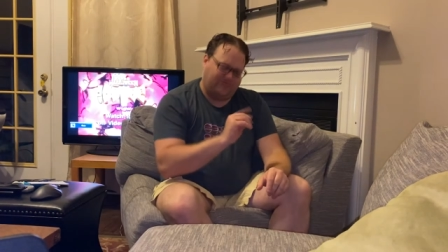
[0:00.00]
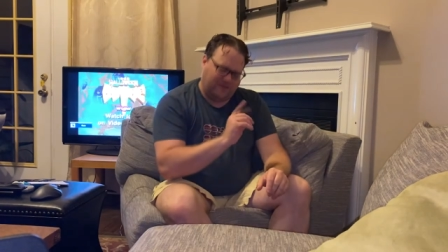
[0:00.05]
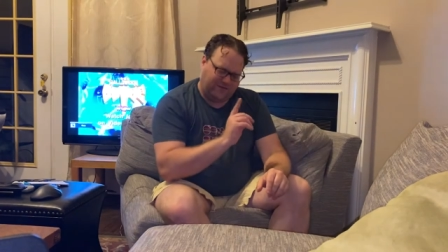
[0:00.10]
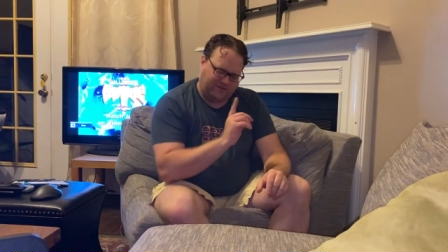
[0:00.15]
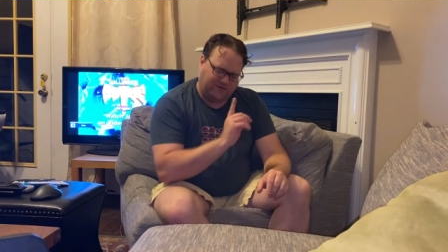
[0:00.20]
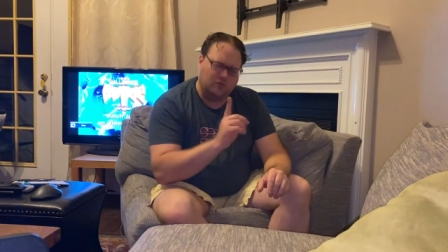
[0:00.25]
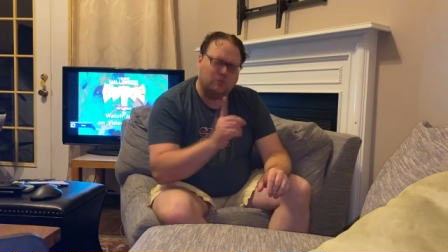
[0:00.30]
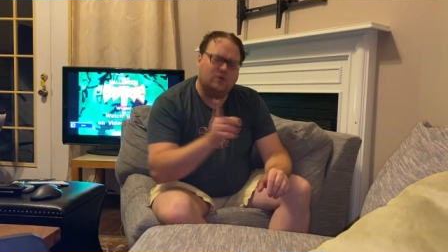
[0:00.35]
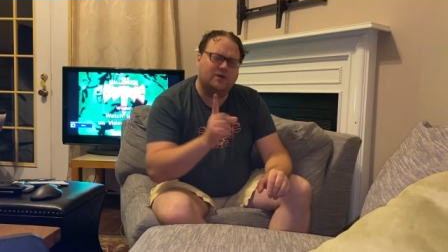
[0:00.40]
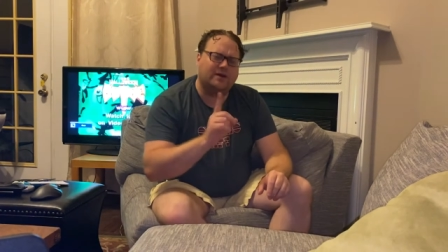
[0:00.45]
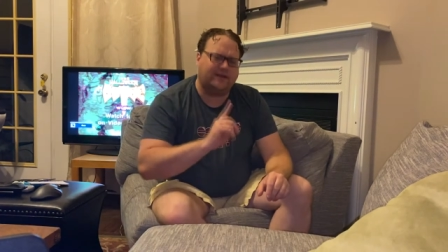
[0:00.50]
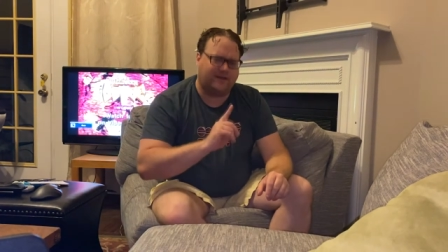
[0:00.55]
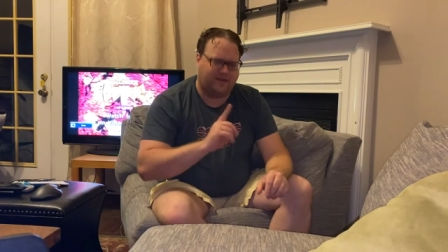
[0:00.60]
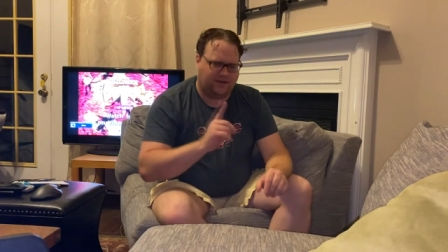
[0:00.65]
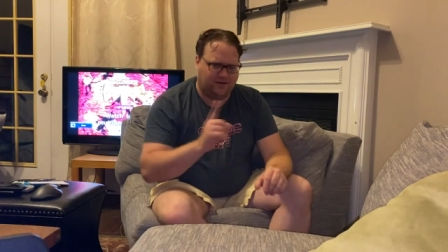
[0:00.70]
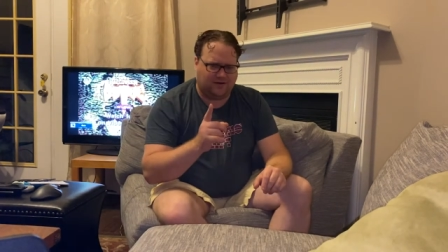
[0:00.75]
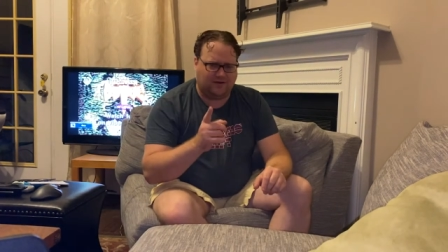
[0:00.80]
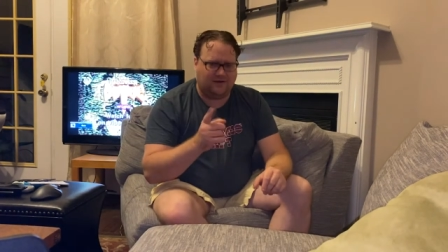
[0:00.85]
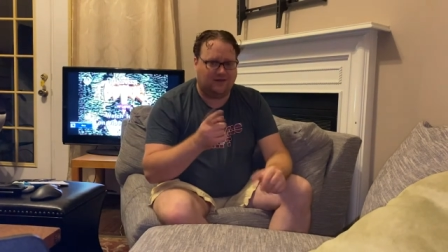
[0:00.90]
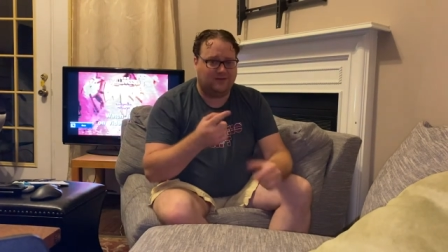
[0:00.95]
If you want to
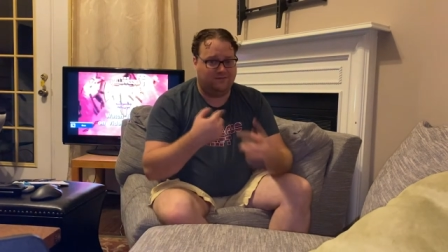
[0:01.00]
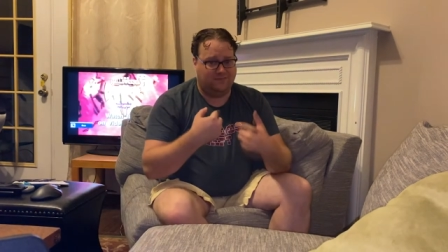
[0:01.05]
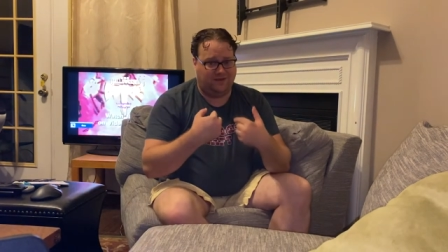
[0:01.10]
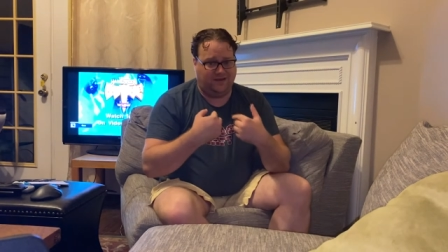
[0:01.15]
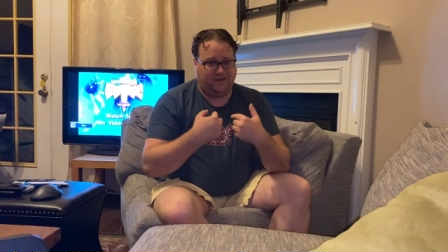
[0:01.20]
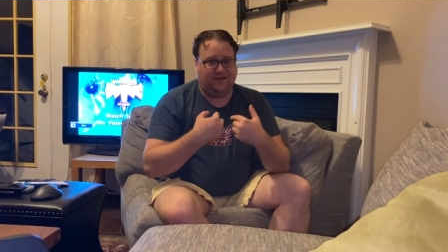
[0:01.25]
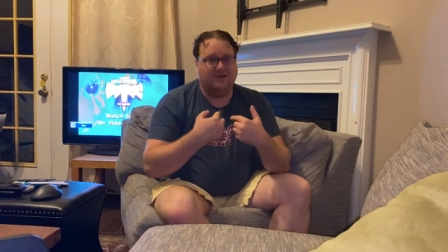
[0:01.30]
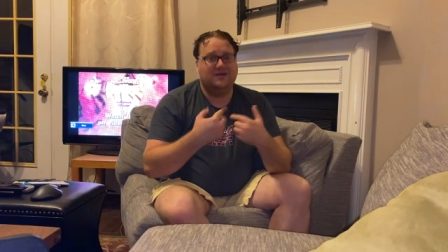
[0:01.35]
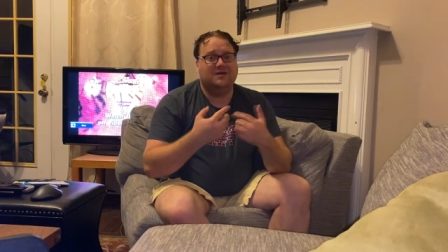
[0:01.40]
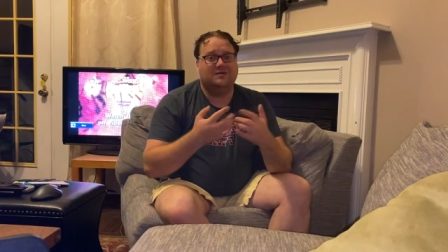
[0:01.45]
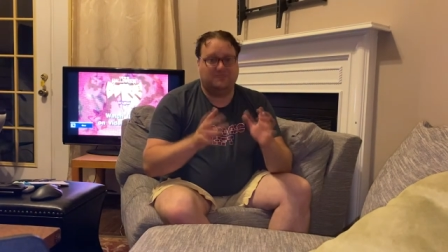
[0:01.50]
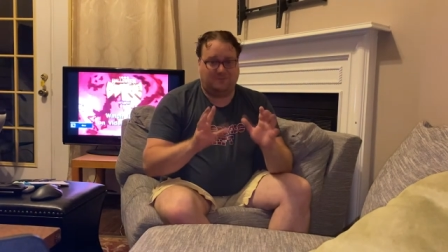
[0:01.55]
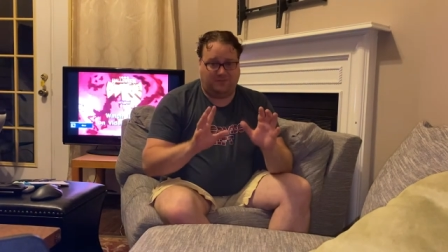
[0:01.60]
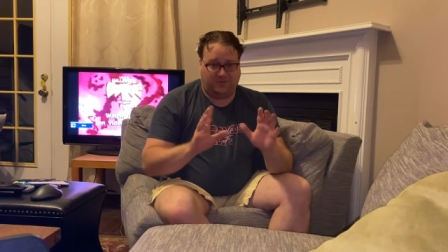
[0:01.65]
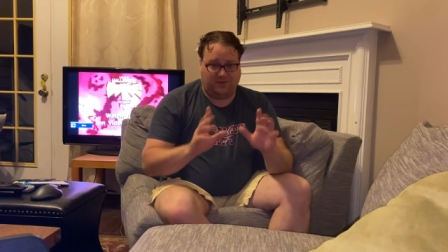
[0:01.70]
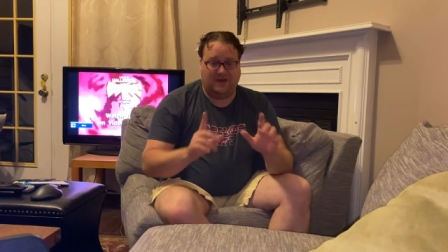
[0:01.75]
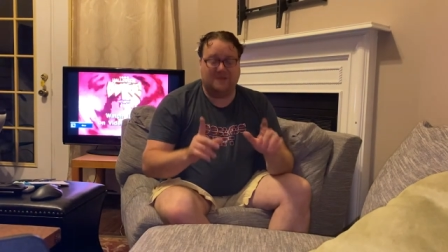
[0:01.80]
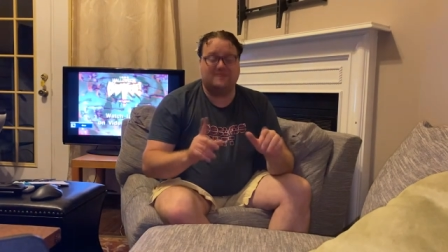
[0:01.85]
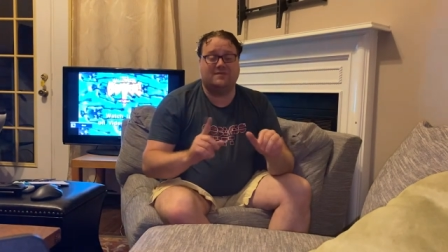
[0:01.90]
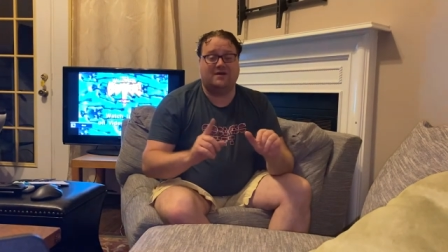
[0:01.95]
hear me
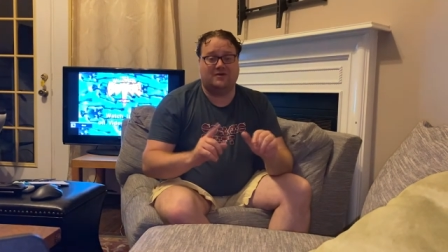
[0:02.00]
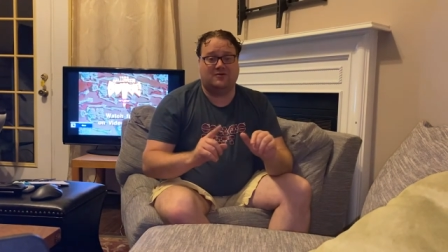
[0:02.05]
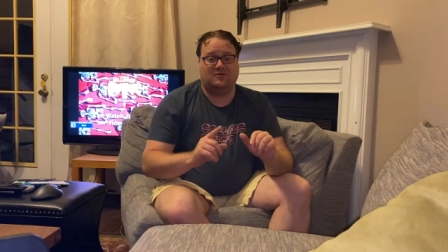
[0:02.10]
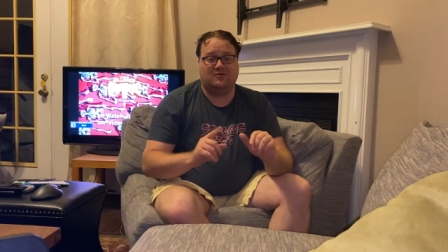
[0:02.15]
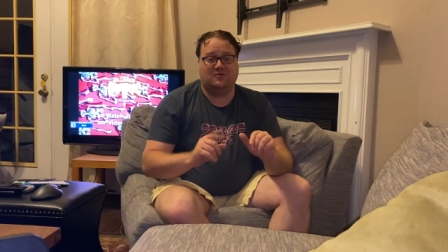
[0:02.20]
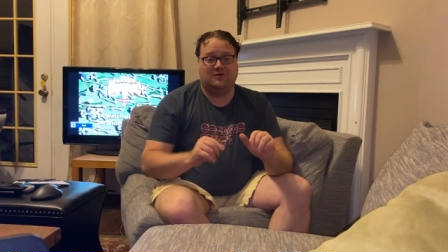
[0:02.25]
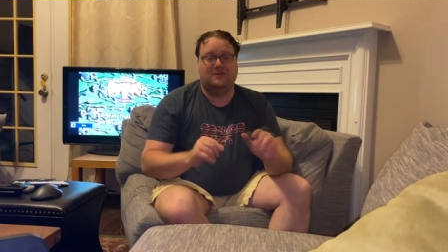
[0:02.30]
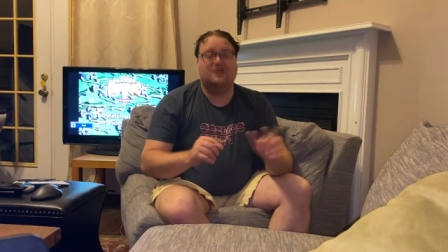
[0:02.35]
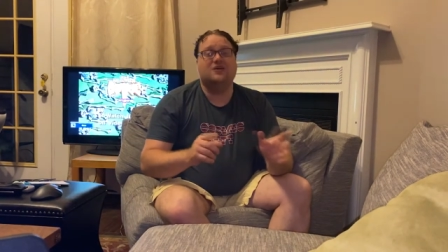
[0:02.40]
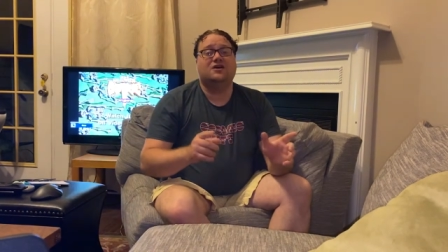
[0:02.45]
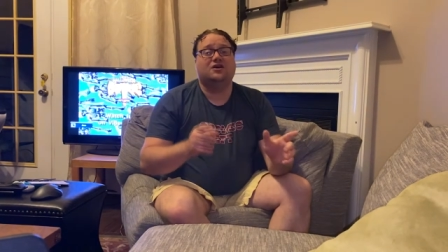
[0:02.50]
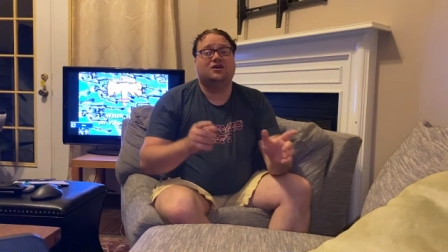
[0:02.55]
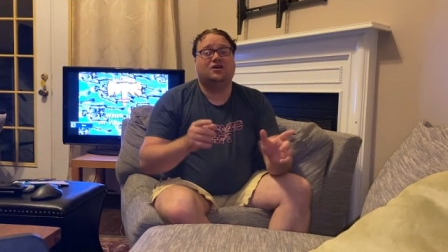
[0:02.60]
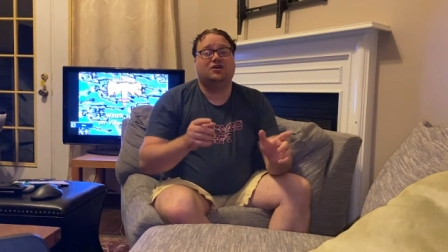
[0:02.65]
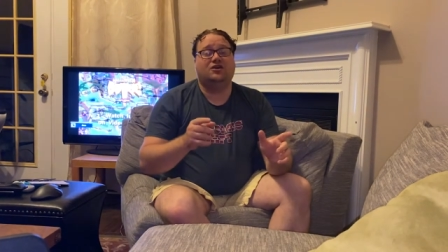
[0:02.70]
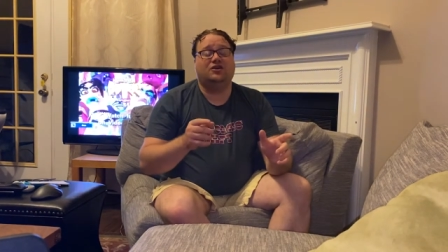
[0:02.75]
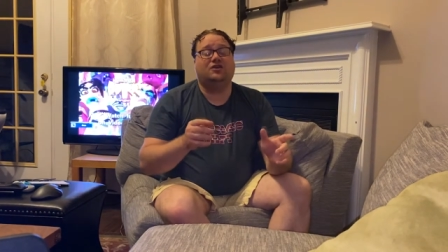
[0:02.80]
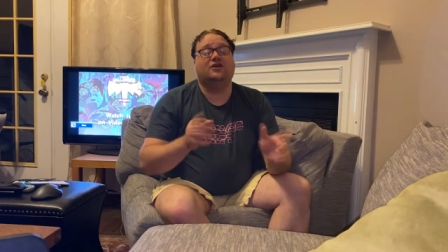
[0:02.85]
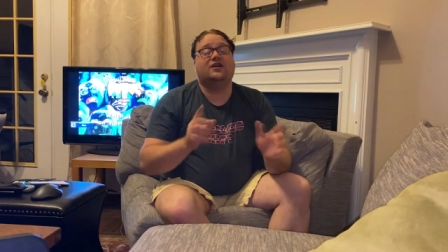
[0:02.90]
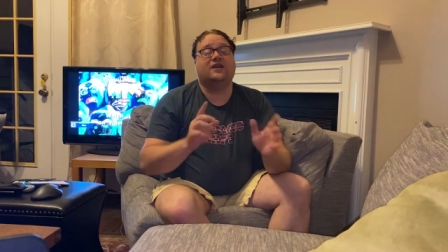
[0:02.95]
play my horn,
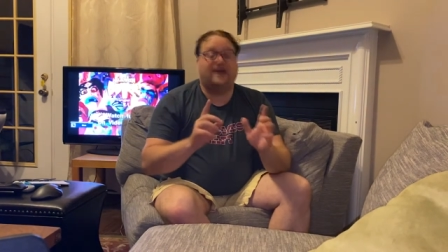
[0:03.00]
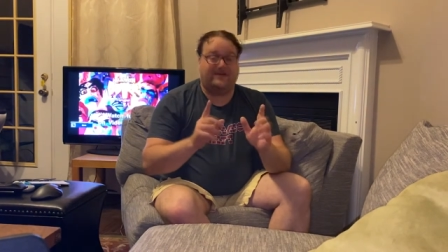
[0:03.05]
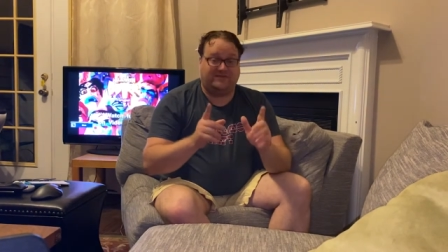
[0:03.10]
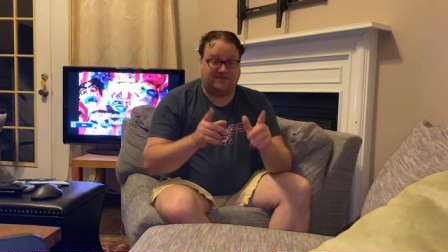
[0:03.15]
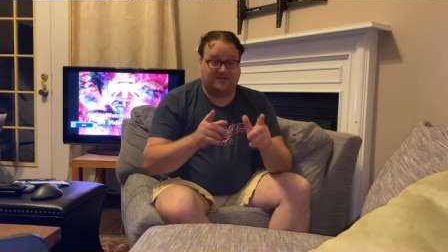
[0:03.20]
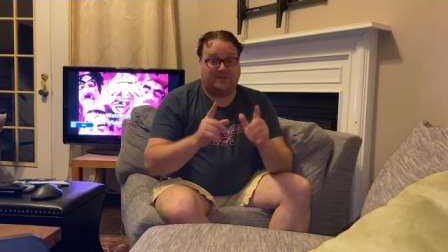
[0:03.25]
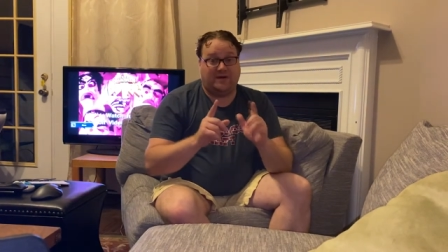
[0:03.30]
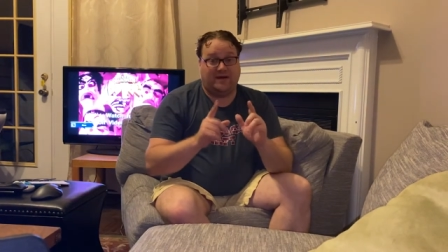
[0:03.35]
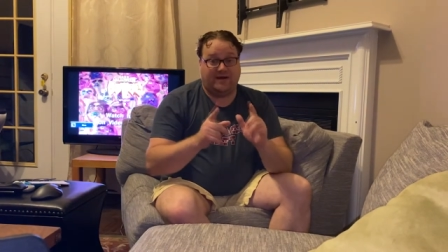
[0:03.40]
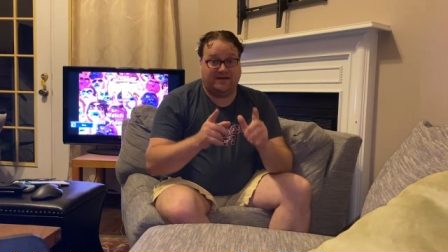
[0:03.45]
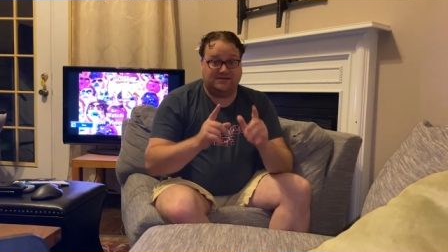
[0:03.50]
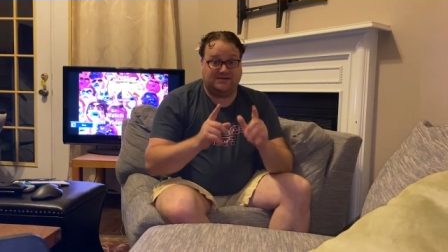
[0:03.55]
you're gonna have to buy a